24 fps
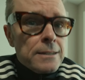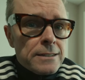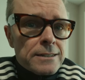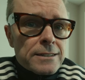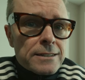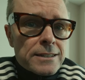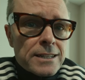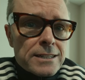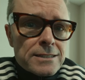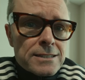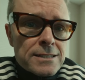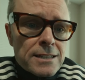
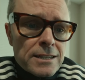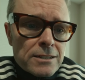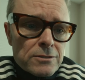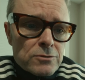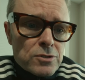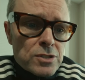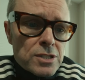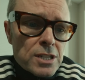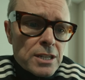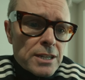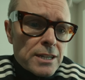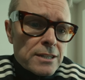Yeah, that
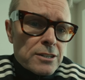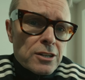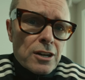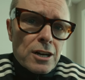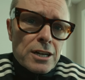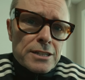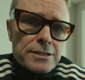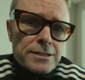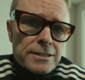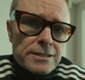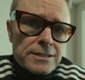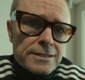sounds
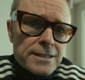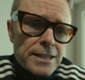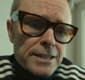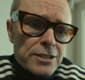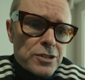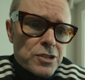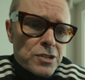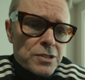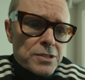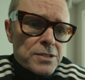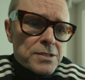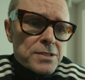
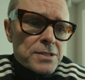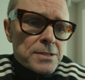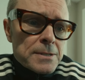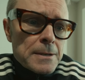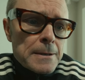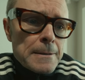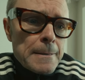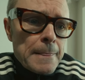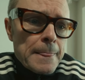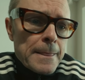ostentatious.